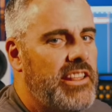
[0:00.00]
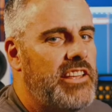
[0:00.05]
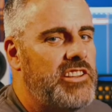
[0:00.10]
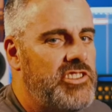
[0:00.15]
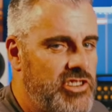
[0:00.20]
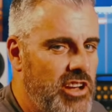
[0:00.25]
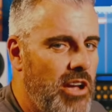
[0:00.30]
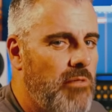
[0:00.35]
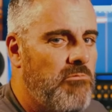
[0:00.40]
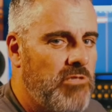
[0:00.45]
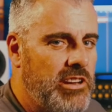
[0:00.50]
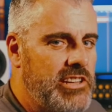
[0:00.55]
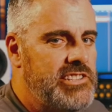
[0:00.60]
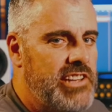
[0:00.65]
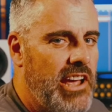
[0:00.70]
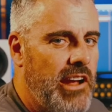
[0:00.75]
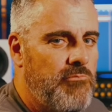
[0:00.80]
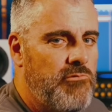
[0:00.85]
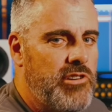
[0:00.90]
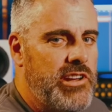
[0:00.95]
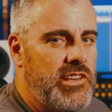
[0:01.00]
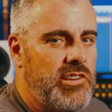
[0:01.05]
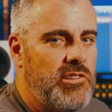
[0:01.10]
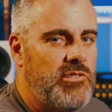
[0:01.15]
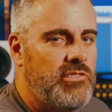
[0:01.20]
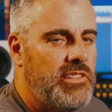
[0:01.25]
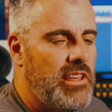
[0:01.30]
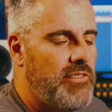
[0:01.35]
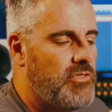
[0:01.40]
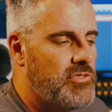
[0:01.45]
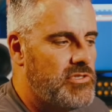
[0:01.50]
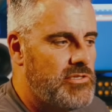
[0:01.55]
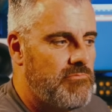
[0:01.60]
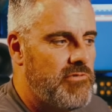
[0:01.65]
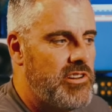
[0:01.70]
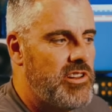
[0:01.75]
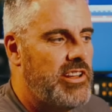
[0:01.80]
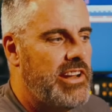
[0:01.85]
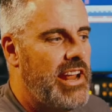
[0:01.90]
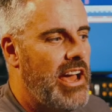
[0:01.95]
They generally sound really good. They've got some
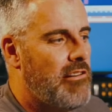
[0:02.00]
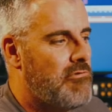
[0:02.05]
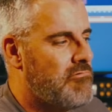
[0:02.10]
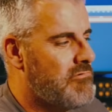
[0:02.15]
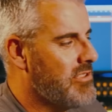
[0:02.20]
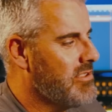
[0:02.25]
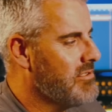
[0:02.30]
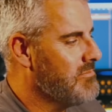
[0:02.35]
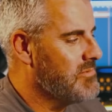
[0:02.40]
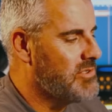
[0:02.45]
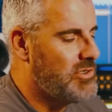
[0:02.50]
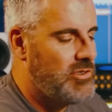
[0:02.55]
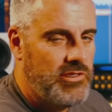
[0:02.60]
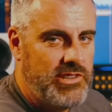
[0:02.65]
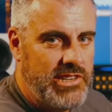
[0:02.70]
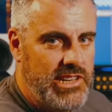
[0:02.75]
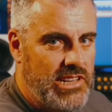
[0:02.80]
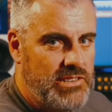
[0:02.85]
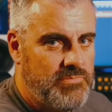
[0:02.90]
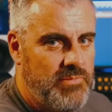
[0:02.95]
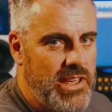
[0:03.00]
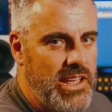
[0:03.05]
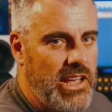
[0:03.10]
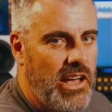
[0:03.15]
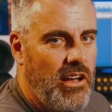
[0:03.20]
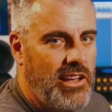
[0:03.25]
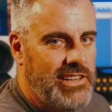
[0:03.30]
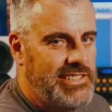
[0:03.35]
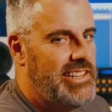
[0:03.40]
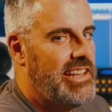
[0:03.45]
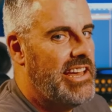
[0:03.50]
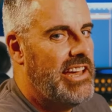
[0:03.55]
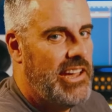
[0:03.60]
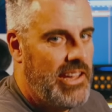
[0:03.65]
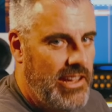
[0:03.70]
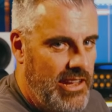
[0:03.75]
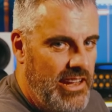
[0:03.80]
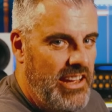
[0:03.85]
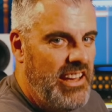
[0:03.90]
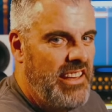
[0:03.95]
really good algorithms, good DSP guys
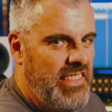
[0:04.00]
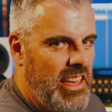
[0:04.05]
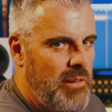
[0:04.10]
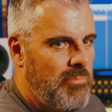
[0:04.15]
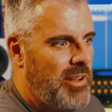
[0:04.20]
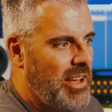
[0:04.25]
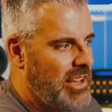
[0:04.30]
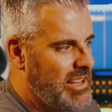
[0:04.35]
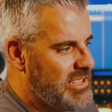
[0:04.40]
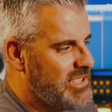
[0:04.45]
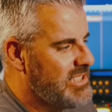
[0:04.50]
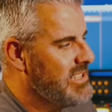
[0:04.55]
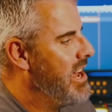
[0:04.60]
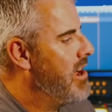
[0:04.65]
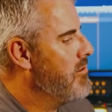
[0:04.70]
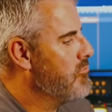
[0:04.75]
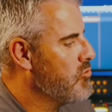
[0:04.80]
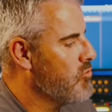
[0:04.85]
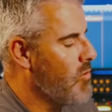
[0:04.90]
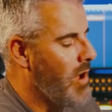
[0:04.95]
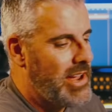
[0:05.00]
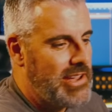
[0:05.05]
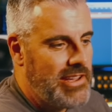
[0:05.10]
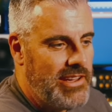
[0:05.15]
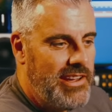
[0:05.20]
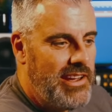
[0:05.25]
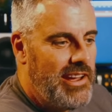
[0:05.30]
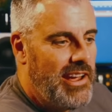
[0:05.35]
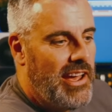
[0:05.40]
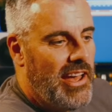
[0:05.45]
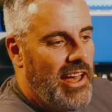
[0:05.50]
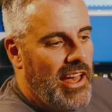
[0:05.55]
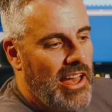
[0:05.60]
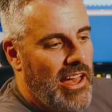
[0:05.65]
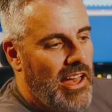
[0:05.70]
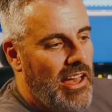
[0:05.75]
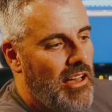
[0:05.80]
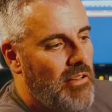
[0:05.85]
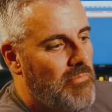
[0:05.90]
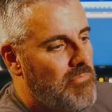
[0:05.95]
there. Their plugins sound great.
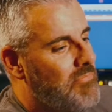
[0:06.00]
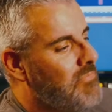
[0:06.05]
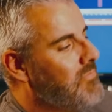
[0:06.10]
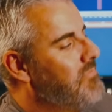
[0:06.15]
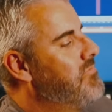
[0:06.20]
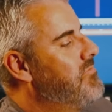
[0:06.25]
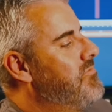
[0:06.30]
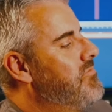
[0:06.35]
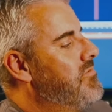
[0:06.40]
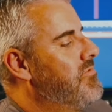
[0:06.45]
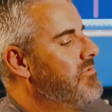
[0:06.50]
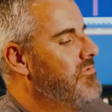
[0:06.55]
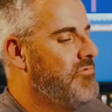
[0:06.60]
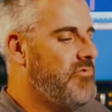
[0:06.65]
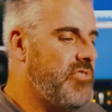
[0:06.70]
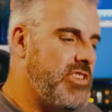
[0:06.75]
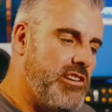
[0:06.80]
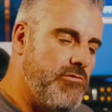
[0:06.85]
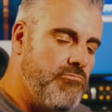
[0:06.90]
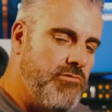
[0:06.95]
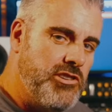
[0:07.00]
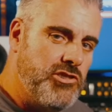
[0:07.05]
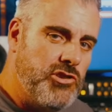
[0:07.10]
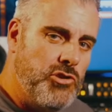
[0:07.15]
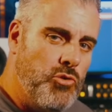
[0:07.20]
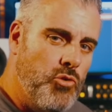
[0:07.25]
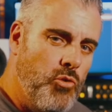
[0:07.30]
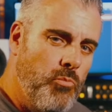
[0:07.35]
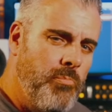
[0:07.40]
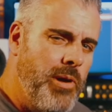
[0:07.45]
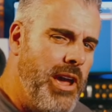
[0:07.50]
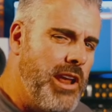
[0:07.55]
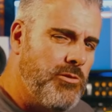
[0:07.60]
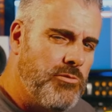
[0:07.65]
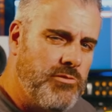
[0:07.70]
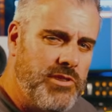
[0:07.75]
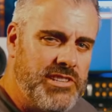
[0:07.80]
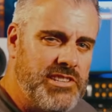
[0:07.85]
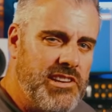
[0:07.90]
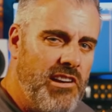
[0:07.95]
The original
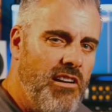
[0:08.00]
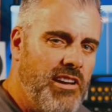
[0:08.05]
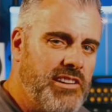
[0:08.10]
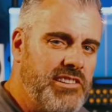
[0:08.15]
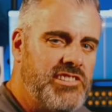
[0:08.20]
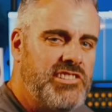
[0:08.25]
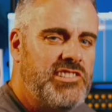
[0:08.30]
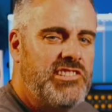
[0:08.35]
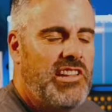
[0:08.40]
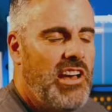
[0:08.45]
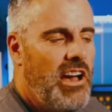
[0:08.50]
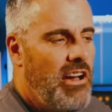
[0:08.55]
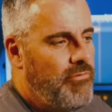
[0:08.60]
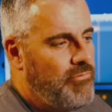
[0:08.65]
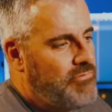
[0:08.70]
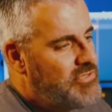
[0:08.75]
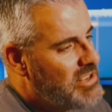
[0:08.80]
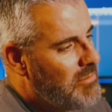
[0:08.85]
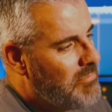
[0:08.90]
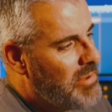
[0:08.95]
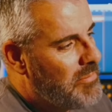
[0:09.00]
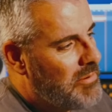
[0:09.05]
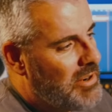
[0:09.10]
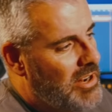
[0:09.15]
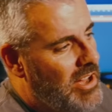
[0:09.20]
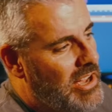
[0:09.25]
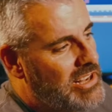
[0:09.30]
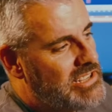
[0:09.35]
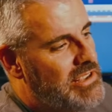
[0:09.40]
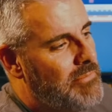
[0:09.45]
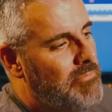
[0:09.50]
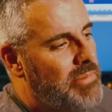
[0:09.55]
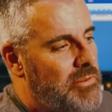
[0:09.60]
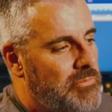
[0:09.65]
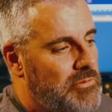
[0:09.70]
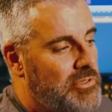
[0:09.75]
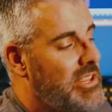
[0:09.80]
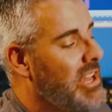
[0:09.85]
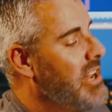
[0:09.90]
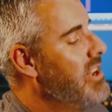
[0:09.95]
pedal design stuff, some people like, some
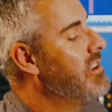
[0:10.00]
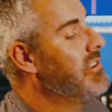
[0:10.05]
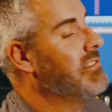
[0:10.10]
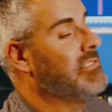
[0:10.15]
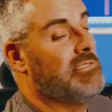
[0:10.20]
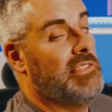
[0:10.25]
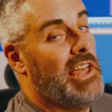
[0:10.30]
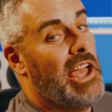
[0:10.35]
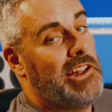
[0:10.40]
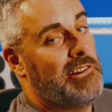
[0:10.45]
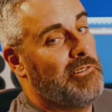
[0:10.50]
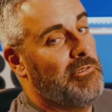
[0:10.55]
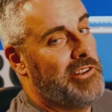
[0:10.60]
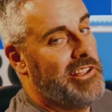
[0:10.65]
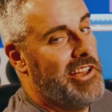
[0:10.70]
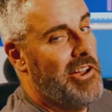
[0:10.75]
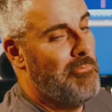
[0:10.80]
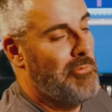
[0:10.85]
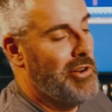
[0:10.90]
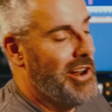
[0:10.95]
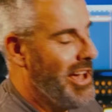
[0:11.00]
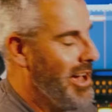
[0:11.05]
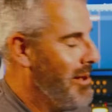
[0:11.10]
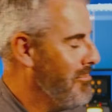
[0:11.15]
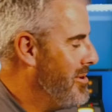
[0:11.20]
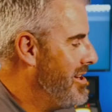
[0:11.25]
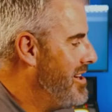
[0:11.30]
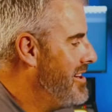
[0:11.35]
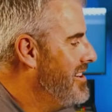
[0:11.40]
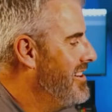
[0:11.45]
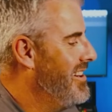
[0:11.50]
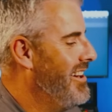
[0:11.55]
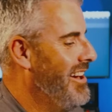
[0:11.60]
people didn't. Dan got the ump with that a bit.